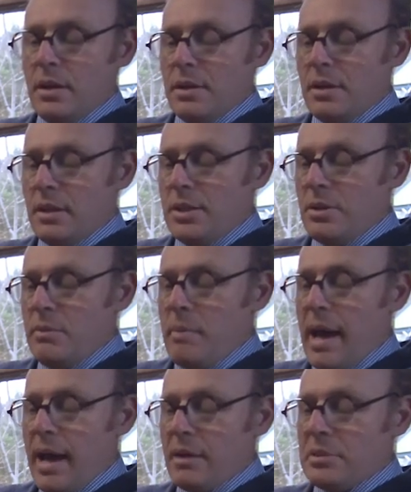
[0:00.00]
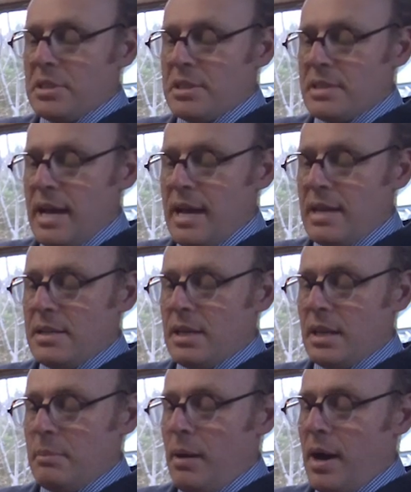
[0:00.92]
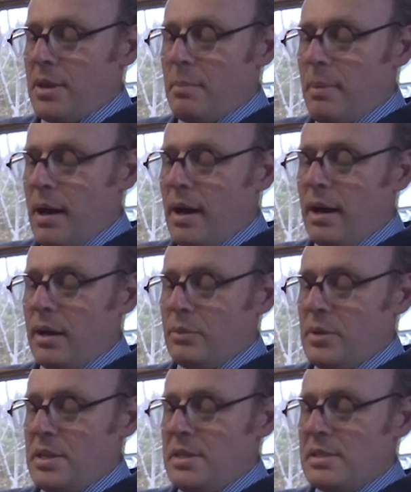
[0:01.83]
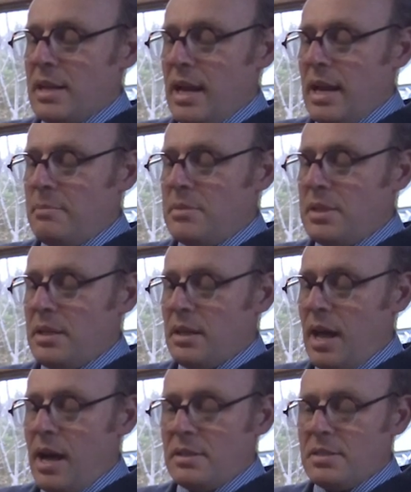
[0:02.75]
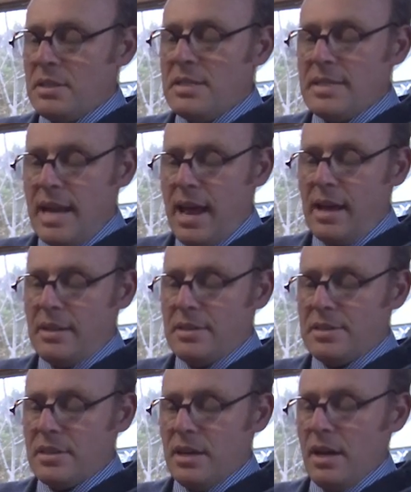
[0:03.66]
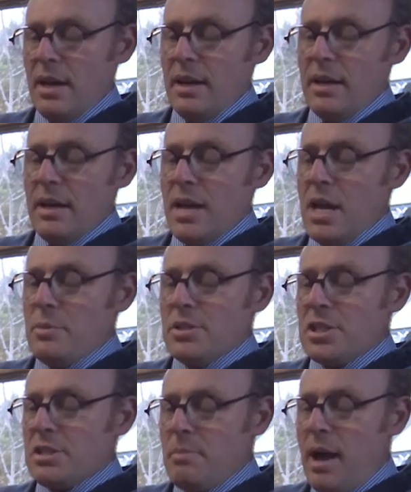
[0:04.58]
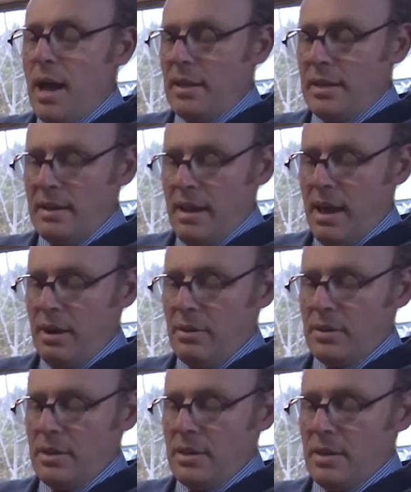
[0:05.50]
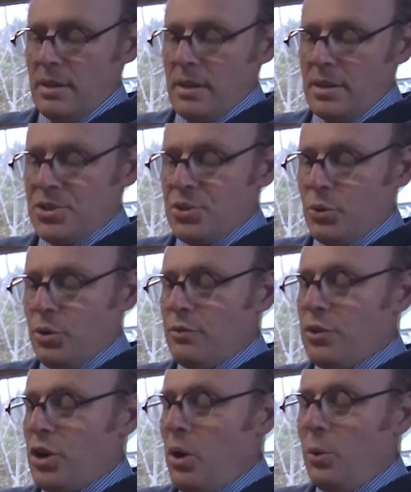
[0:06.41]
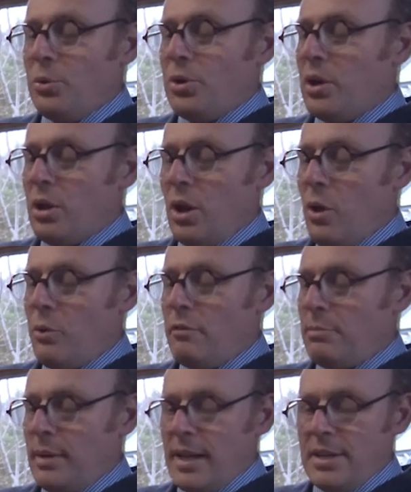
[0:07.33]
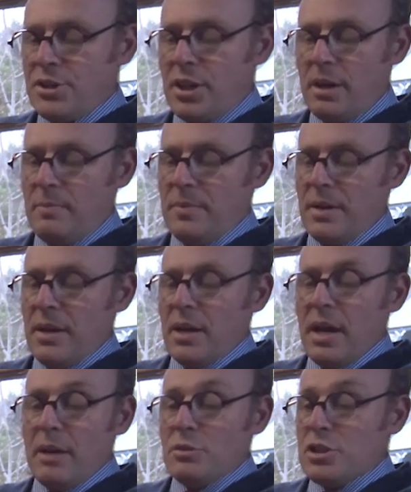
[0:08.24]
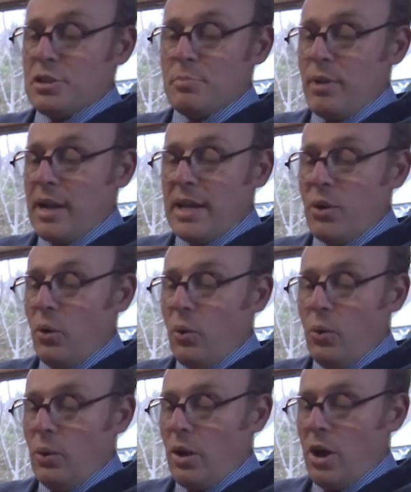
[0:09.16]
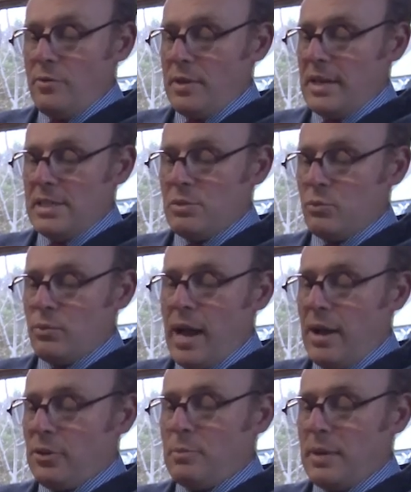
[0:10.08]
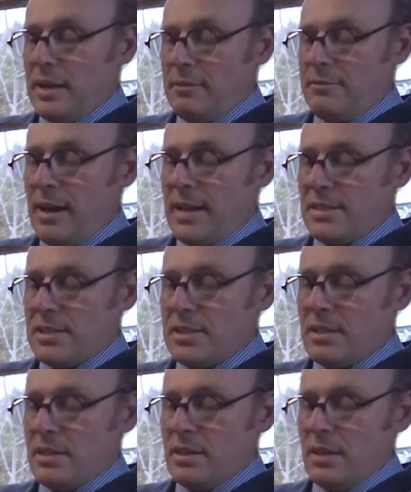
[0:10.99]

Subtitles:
The little man was standing by the bar with his empty glass in his hands. He was smiling now. A sort of golden glow of pleasure was spreading all over his round pink face.